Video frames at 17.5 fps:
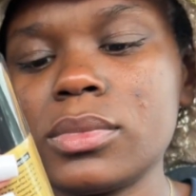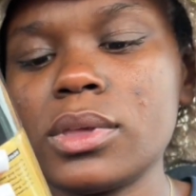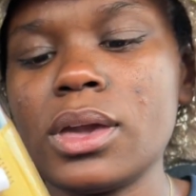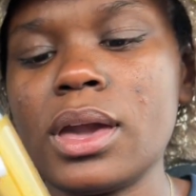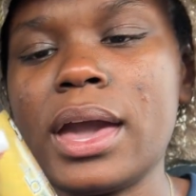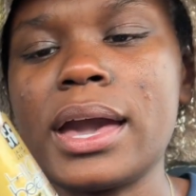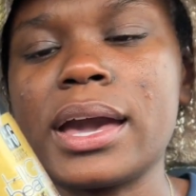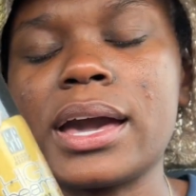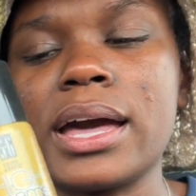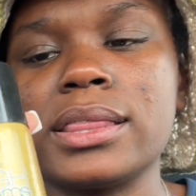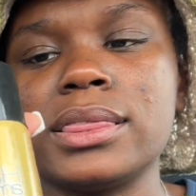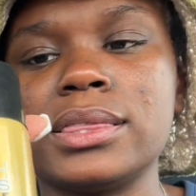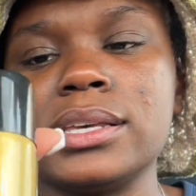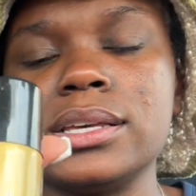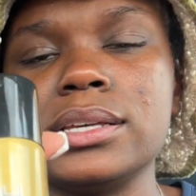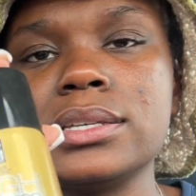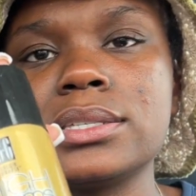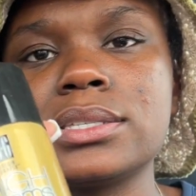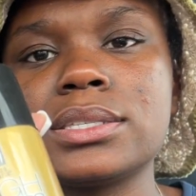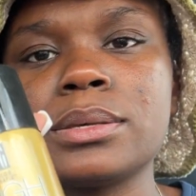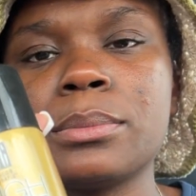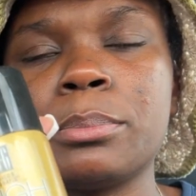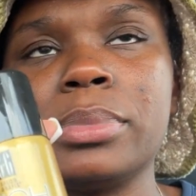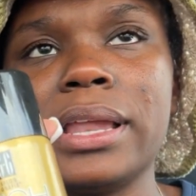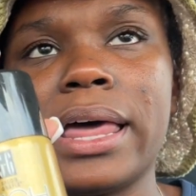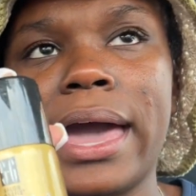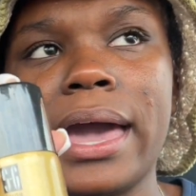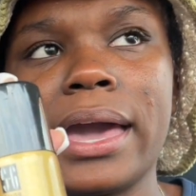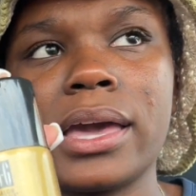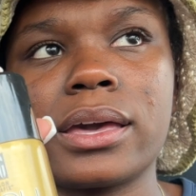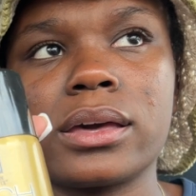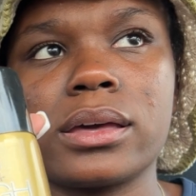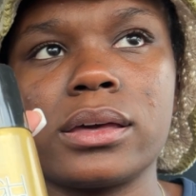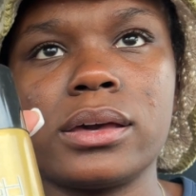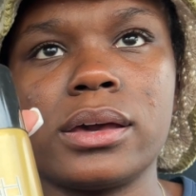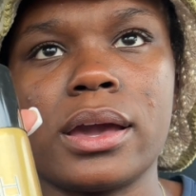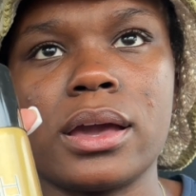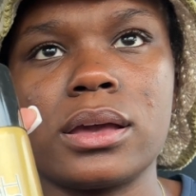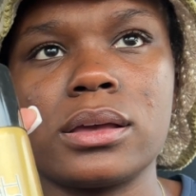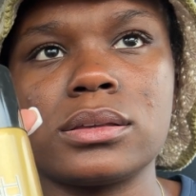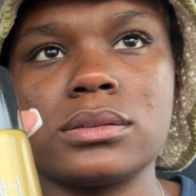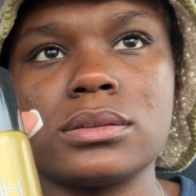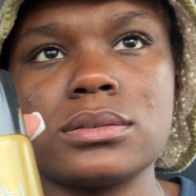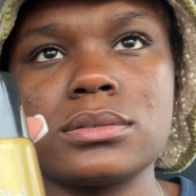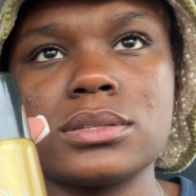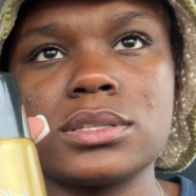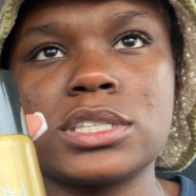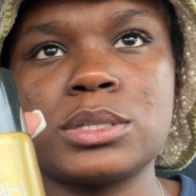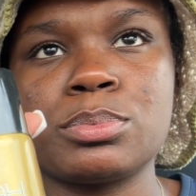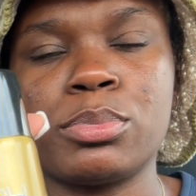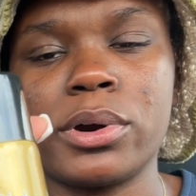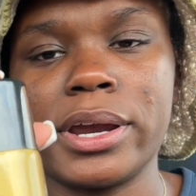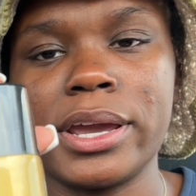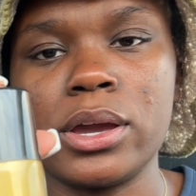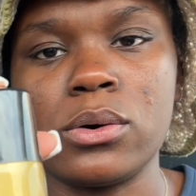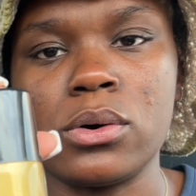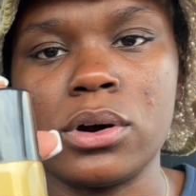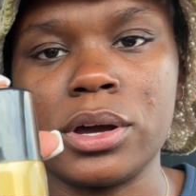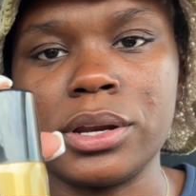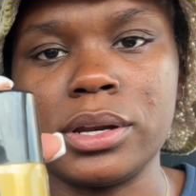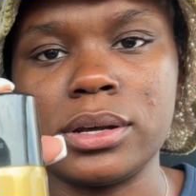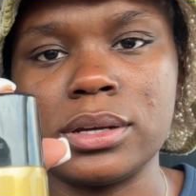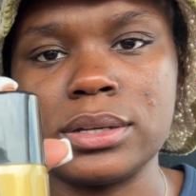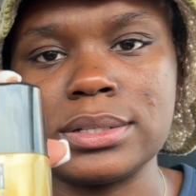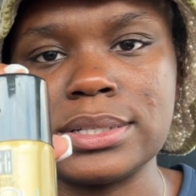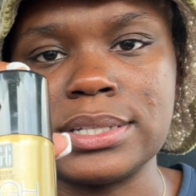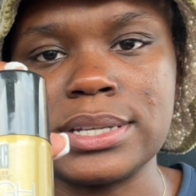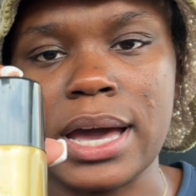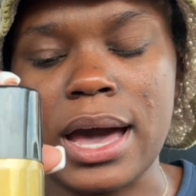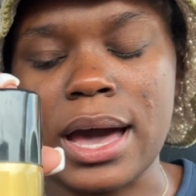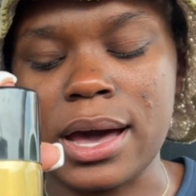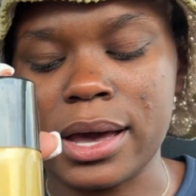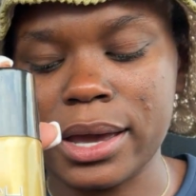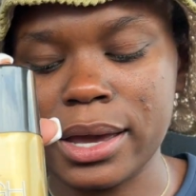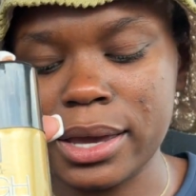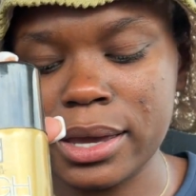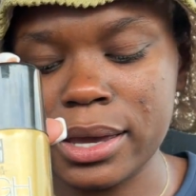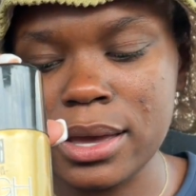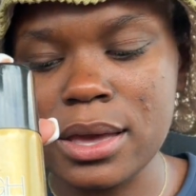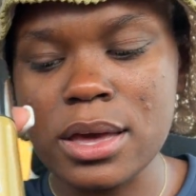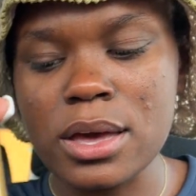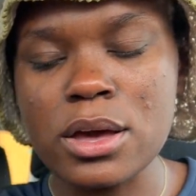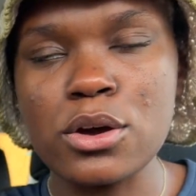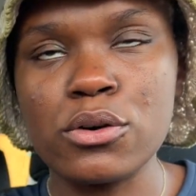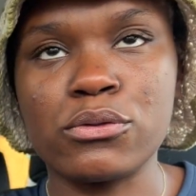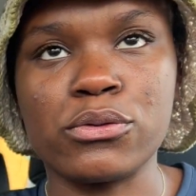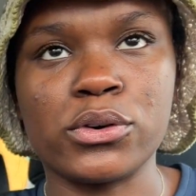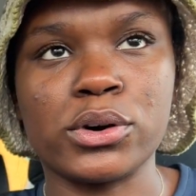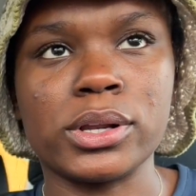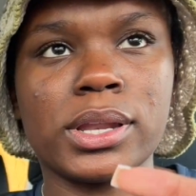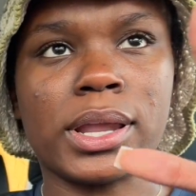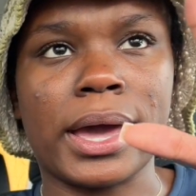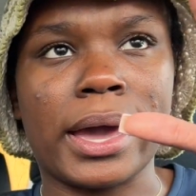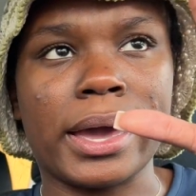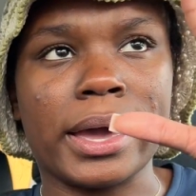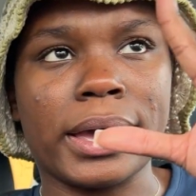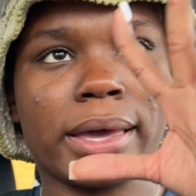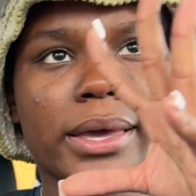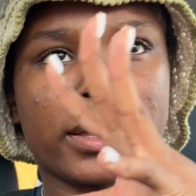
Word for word: I got this black spray on dye for like